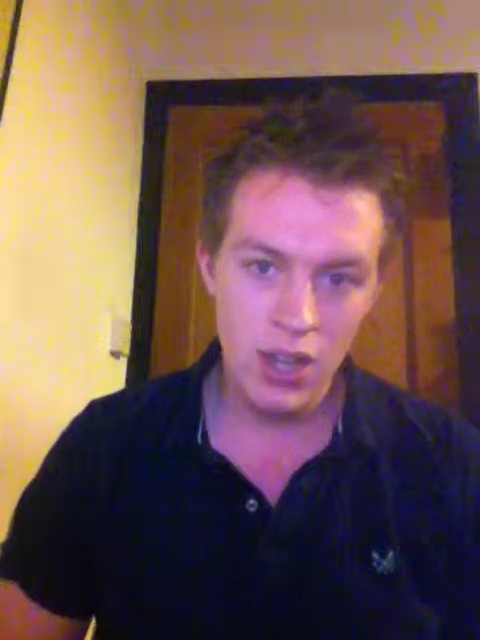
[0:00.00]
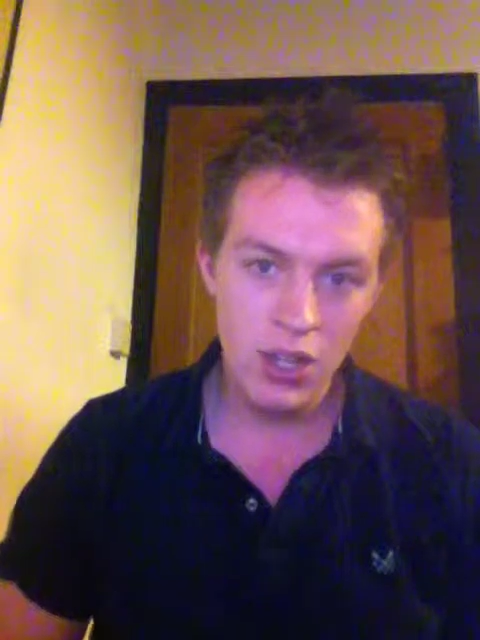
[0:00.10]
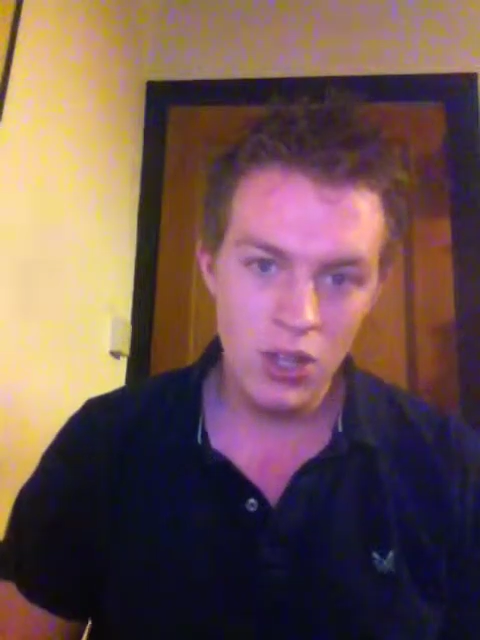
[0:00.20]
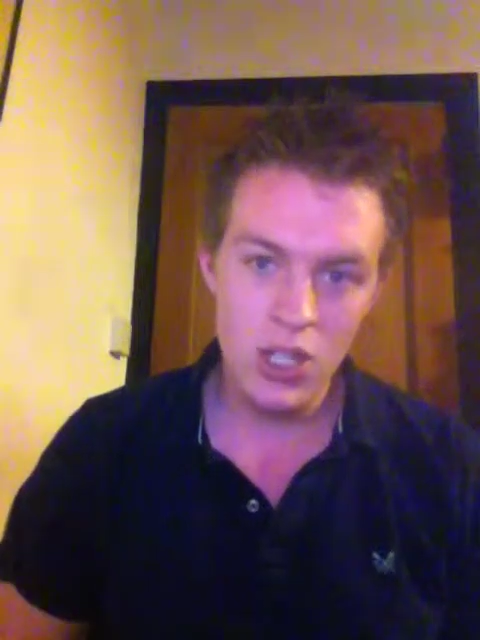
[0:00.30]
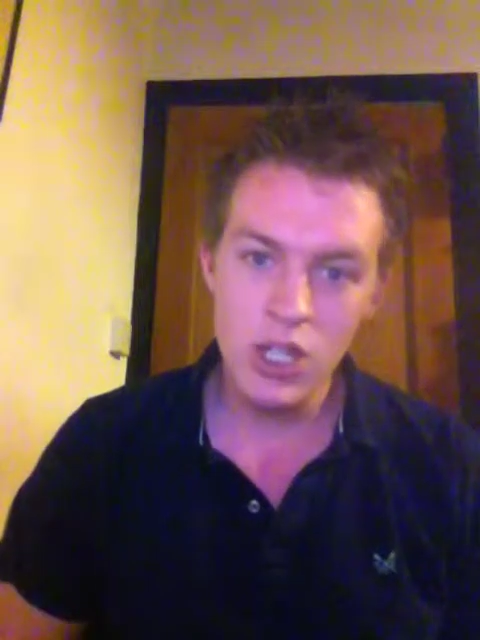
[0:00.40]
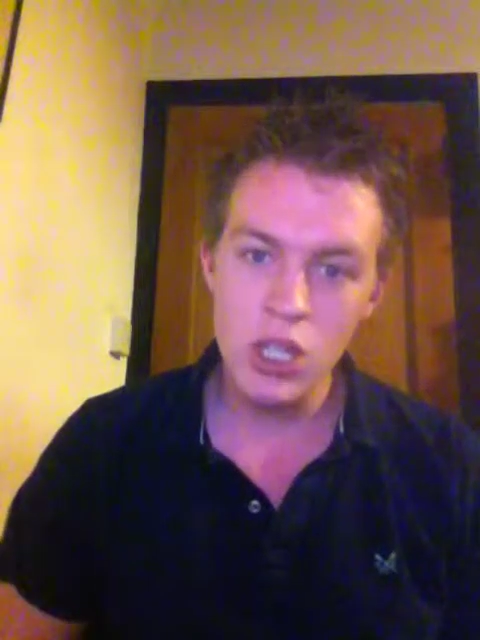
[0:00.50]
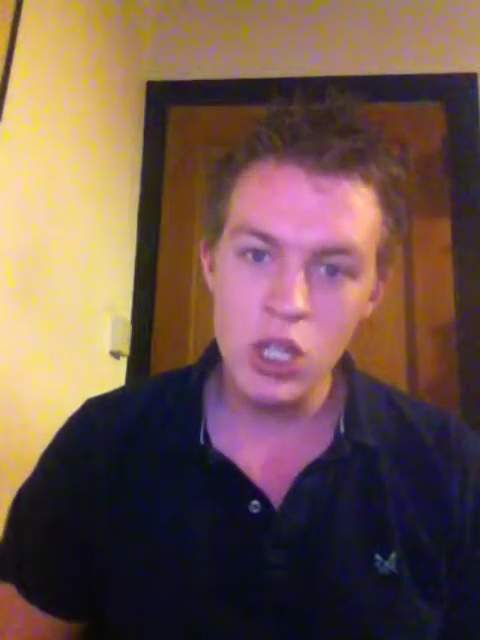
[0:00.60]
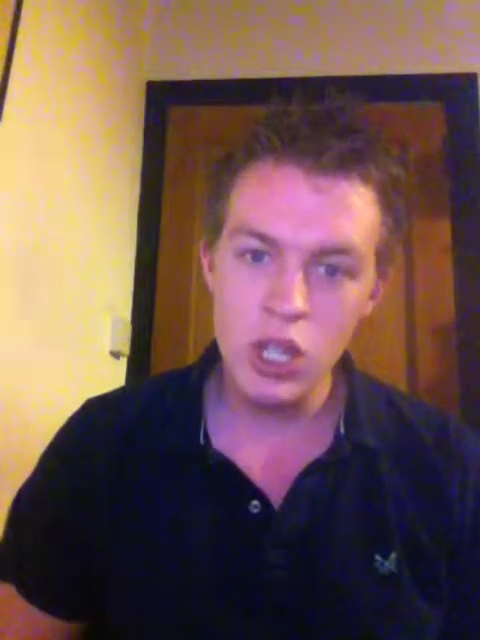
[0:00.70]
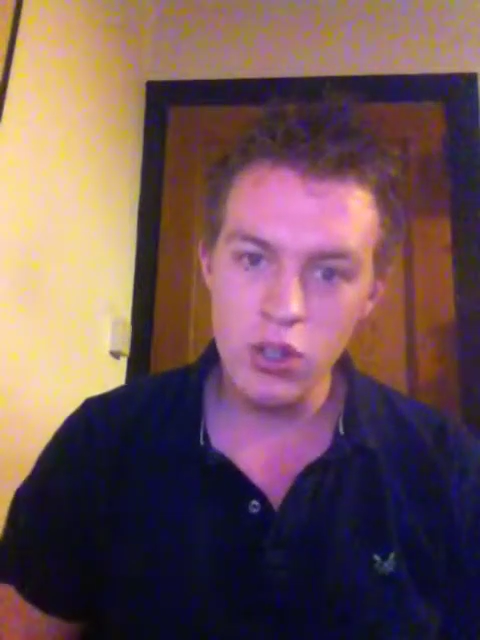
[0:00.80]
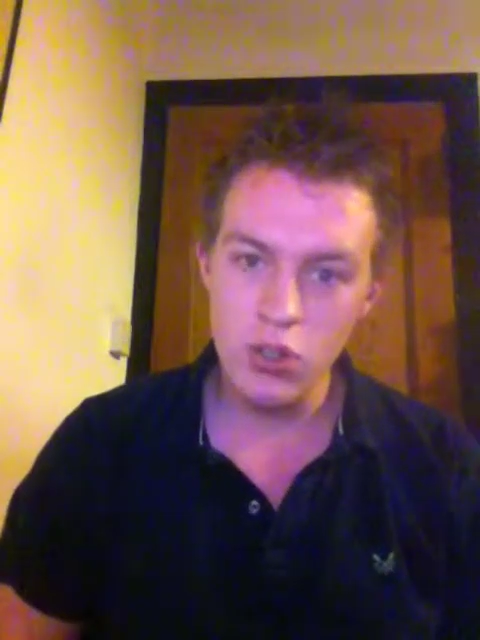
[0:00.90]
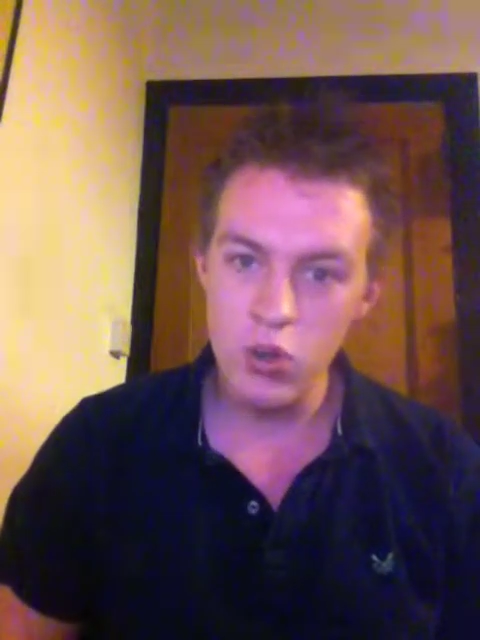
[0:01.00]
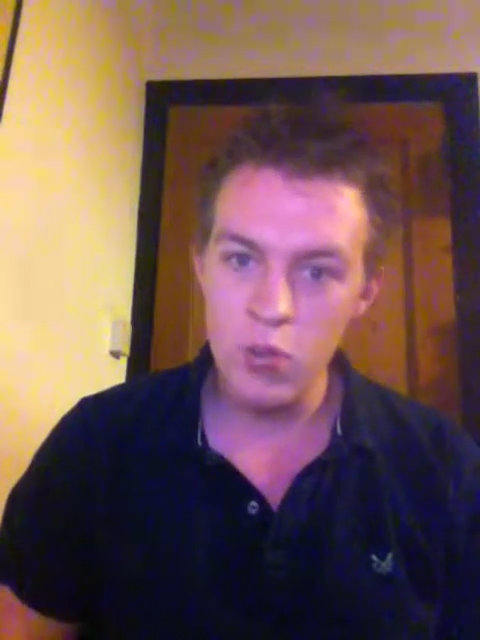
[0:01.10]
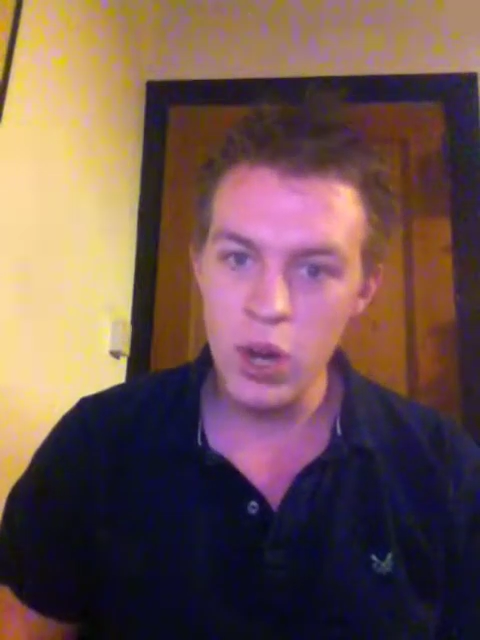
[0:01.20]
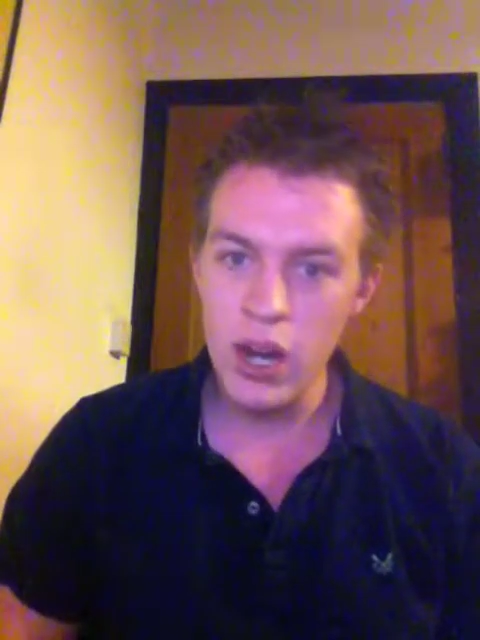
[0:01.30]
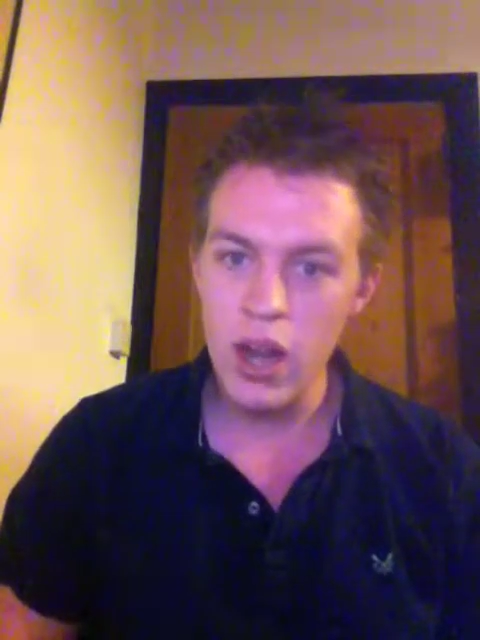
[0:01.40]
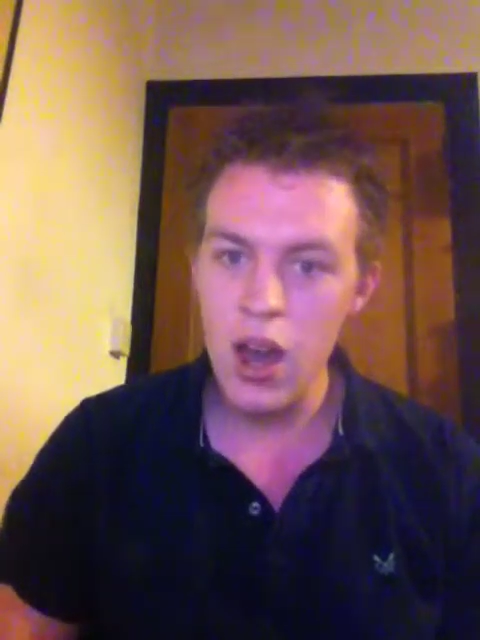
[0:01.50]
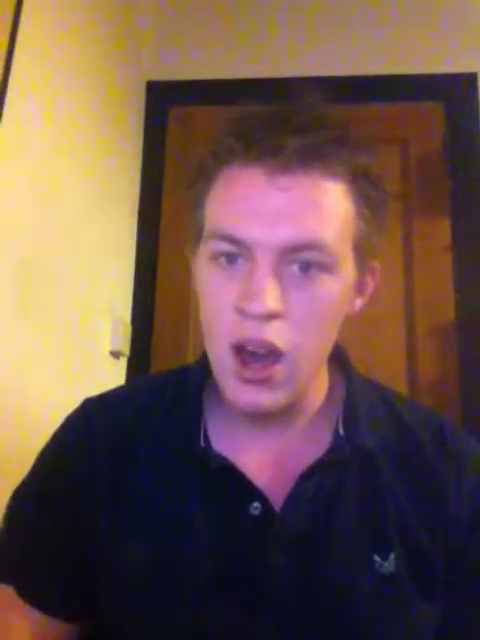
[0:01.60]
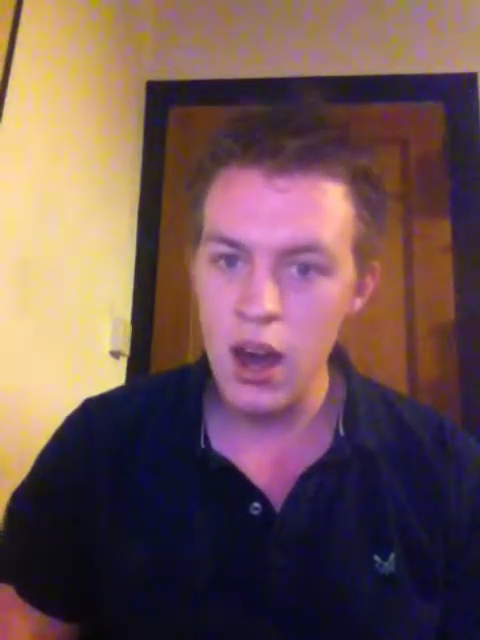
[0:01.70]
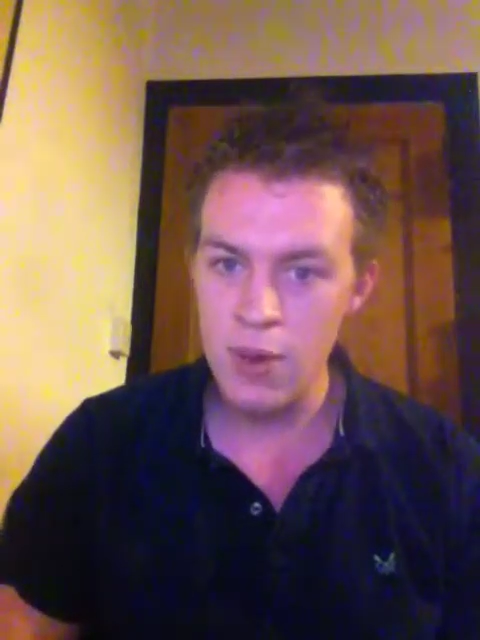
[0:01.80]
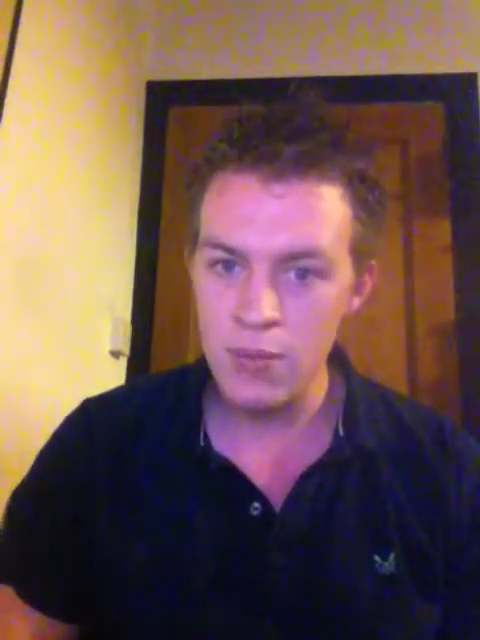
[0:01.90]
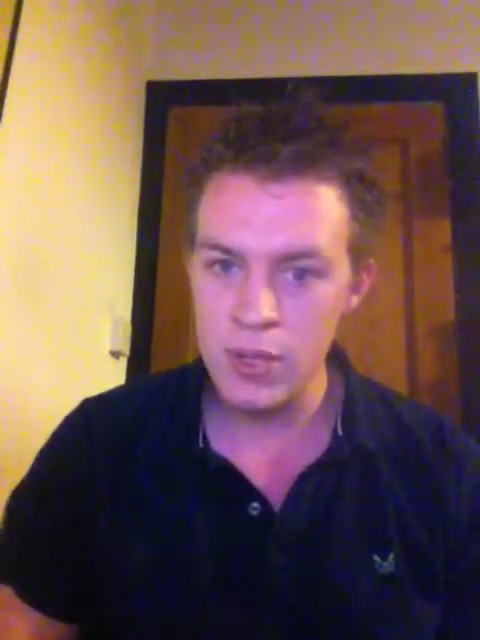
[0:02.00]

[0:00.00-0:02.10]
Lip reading: uses the shuttle's robotic arm